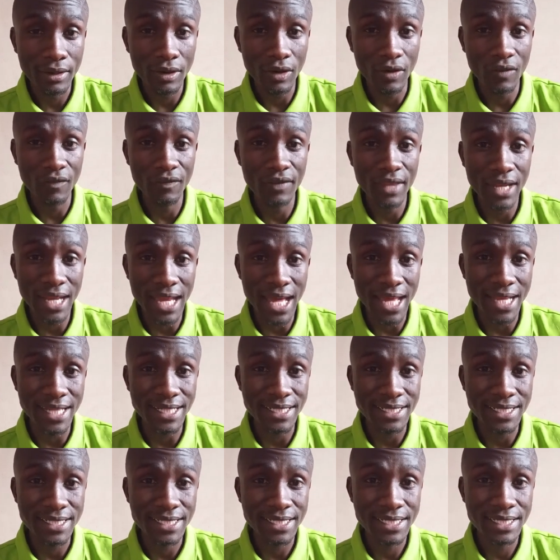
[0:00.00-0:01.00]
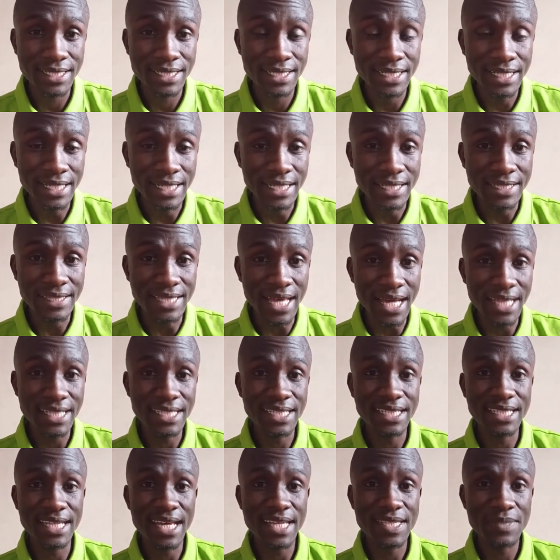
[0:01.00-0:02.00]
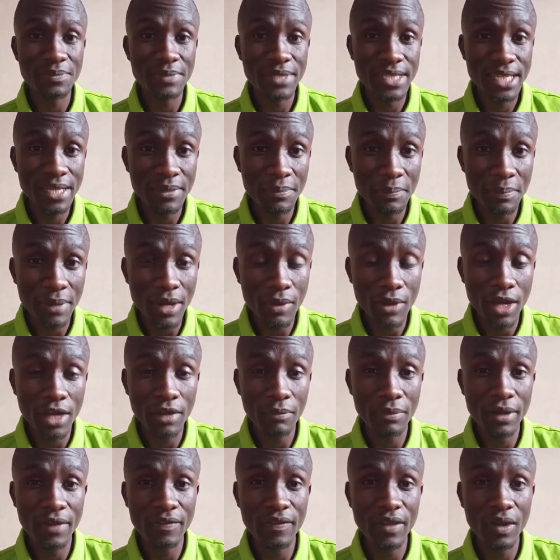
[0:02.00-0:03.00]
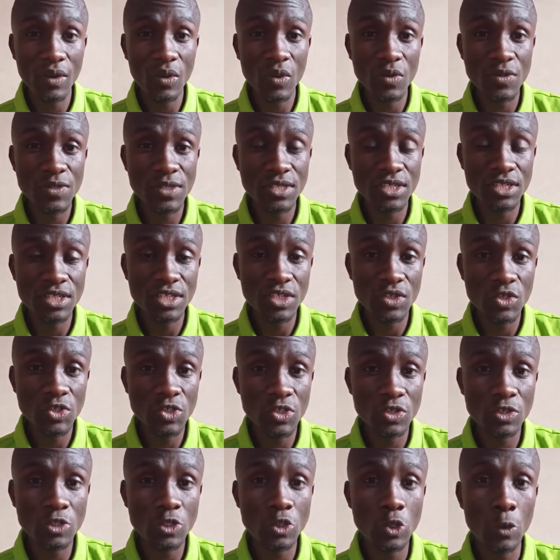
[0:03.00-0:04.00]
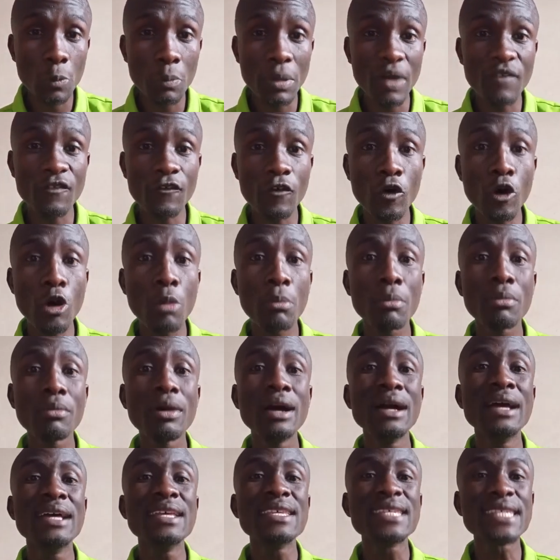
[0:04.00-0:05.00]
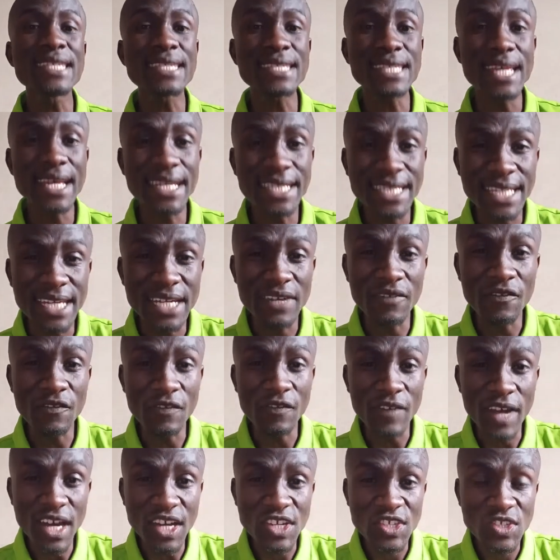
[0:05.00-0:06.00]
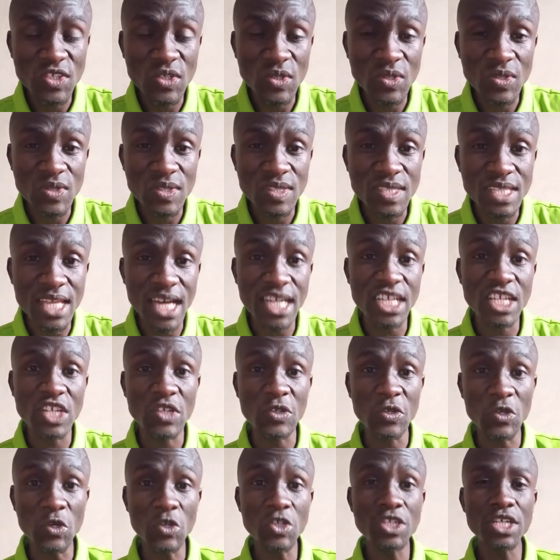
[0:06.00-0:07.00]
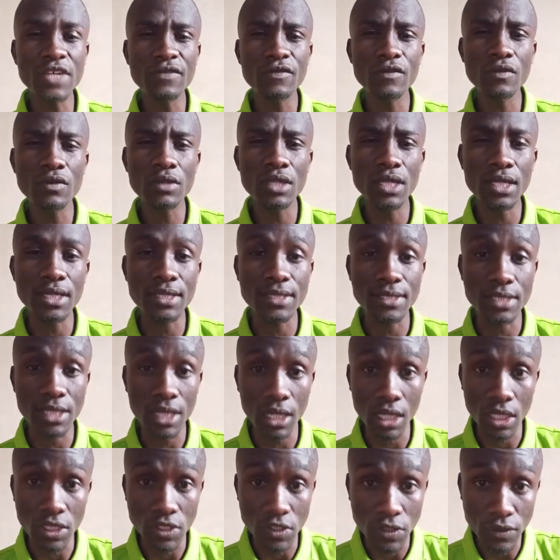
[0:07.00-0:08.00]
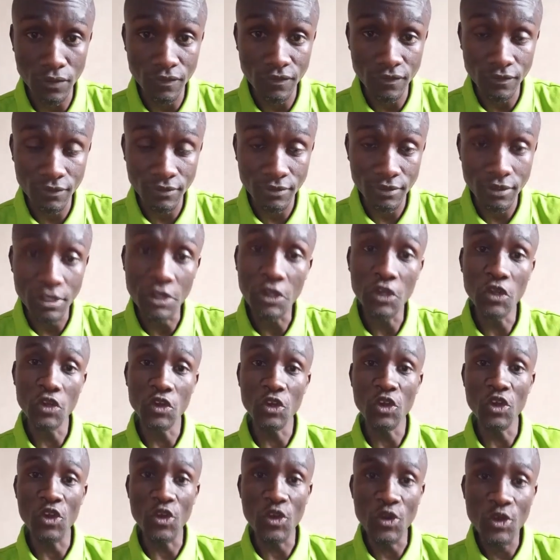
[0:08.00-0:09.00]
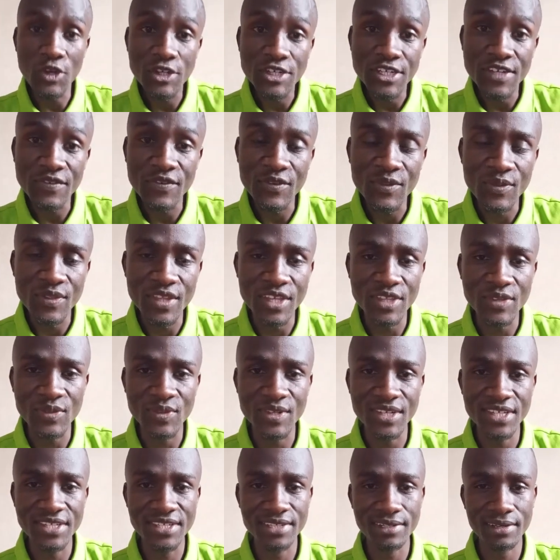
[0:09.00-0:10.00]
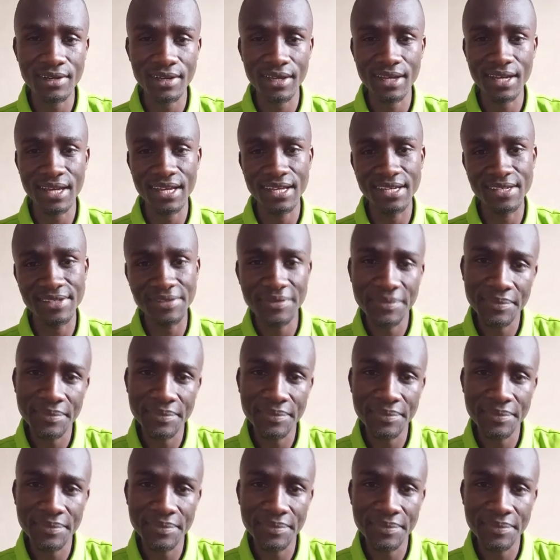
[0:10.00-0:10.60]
of the land, that it has been empowered by the Constitution to perform certain functions that not even the executive, not even the judiciary can do.